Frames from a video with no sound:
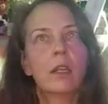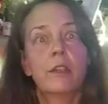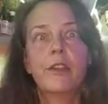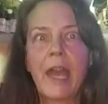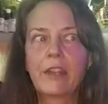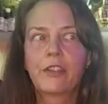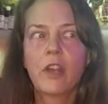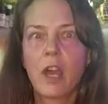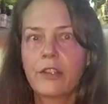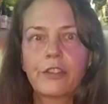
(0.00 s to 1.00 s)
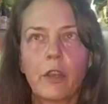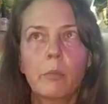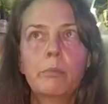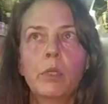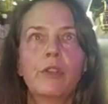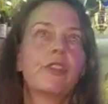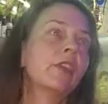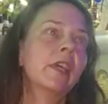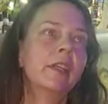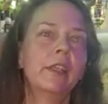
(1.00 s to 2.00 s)
that's not some
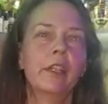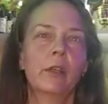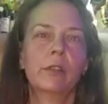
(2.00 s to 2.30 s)
bullshit, you know,